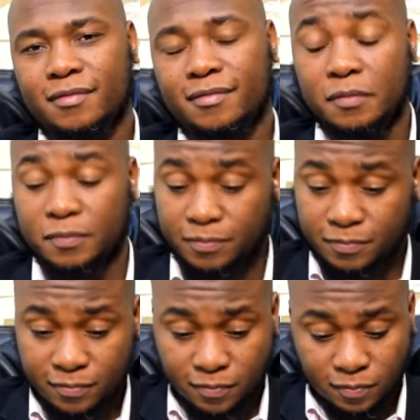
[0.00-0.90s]

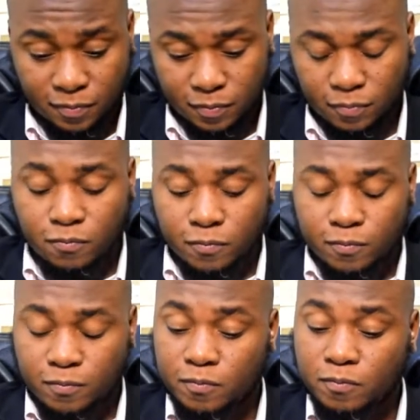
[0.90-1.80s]

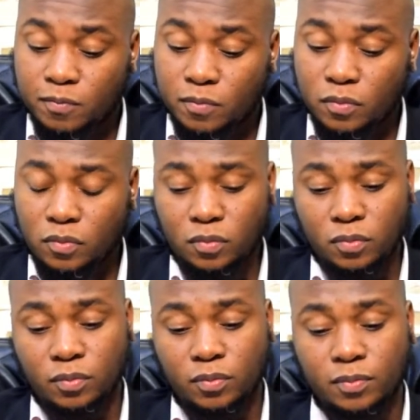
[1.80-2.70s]

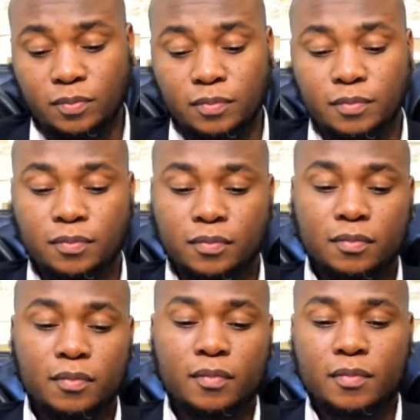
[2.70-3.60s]

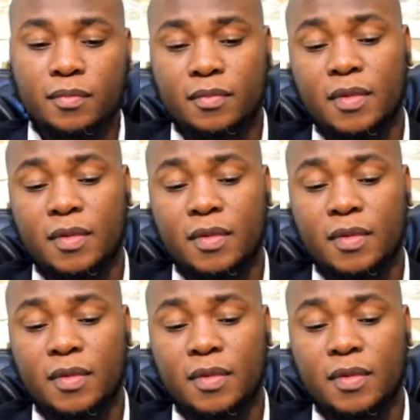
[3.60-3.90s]
Nothing is said.